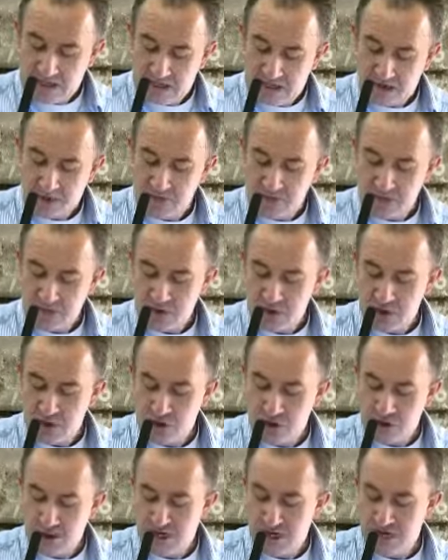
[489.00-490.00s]
and helping to
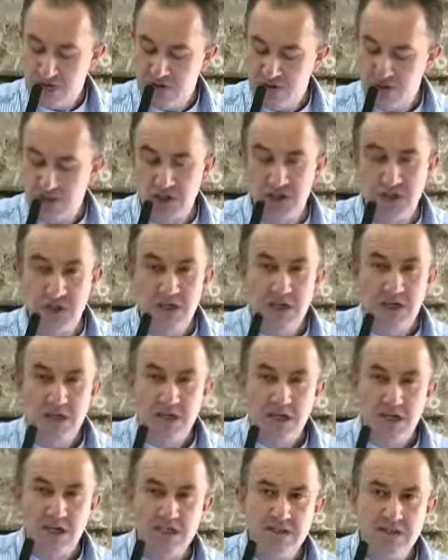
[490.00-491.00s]
ensure that heritage
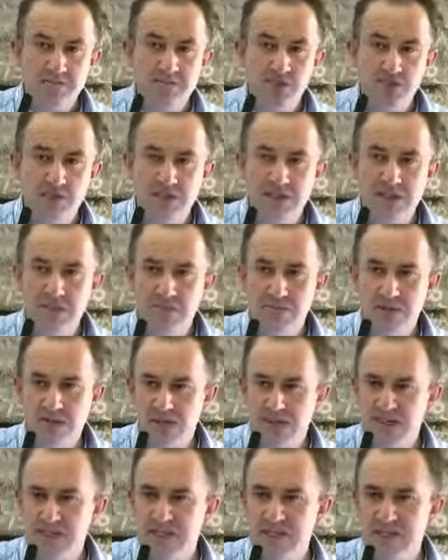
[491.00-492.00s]
isn't viewed as something
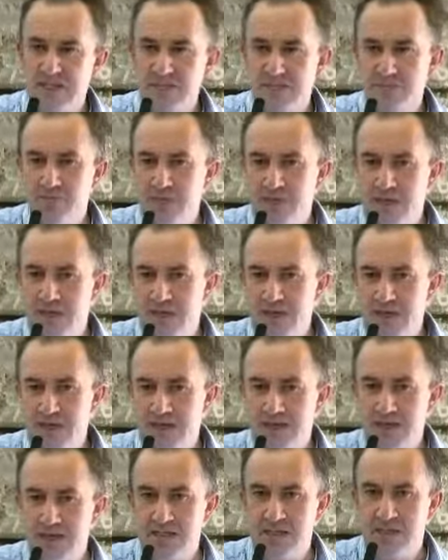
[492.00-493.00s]
that is separate and
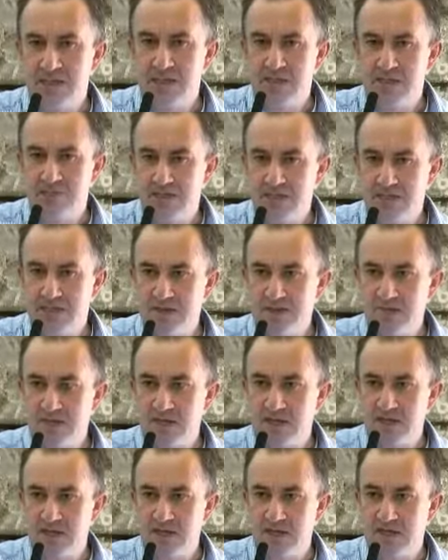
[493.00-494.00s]
elitist, but is
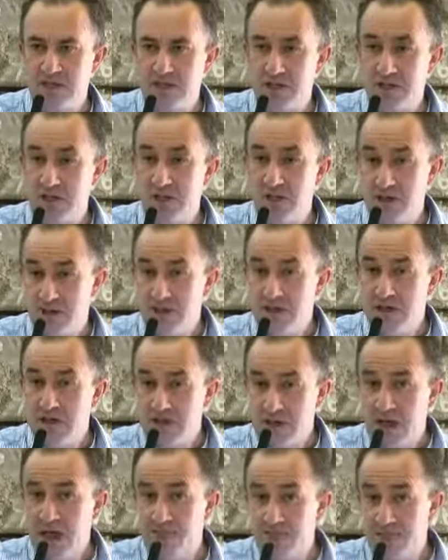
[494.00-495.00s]
something that actually
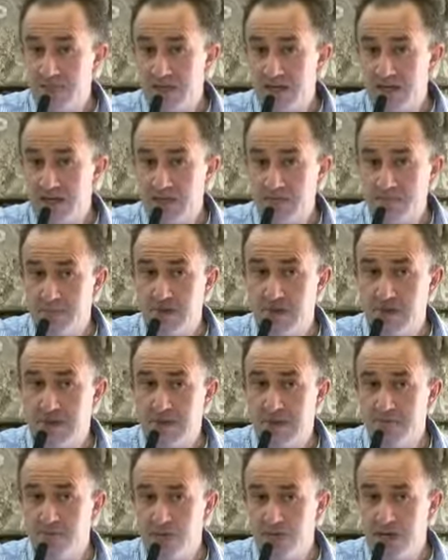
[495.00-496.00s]
everybody has a part
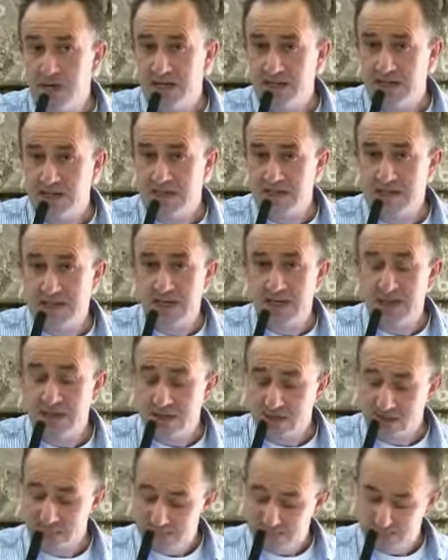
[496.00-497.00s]
in, everyone has a stake
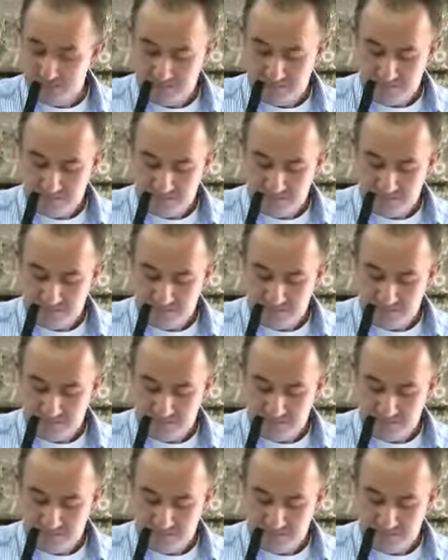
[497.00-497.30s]
in.